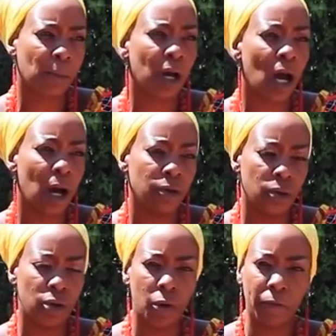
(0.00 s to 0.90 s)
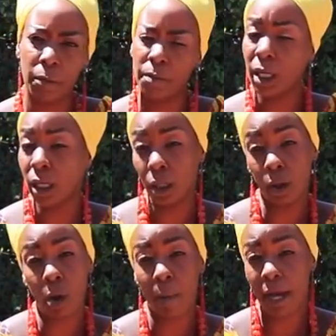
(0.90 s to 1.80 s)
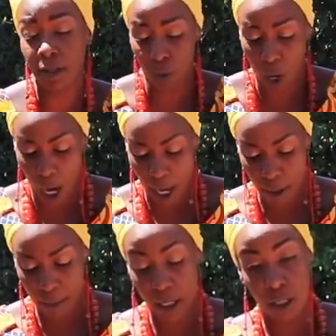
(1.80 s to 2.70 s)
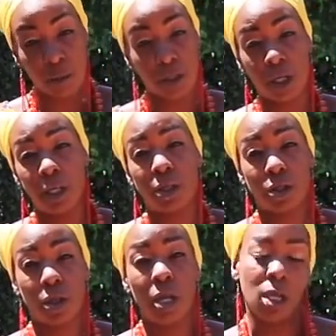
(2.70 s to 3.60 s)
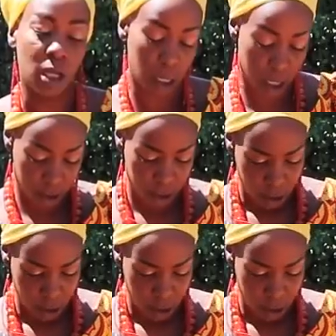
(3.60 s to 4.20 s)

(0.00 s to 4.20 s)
about how you go from being a lower man to a higher man, especially this. Yeah.